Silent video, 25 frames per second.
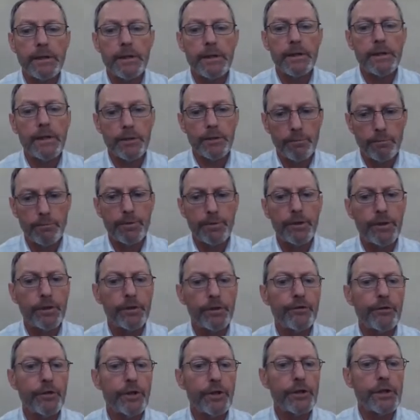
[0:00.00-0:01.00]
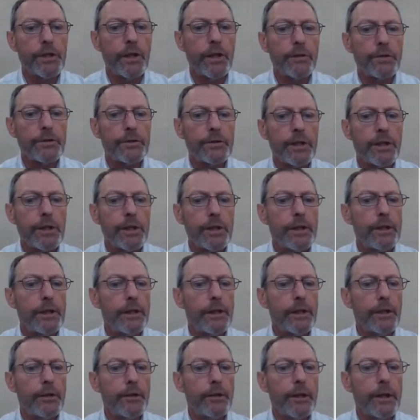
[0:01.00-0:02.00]
It doesn't produce fertile seed in
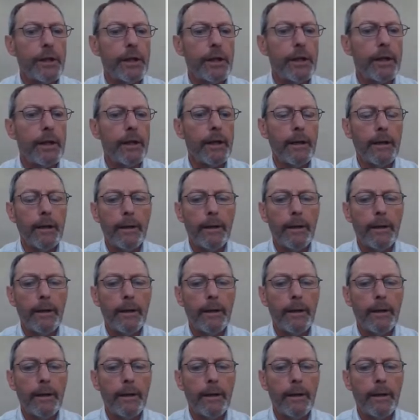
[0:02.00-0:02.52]
the UK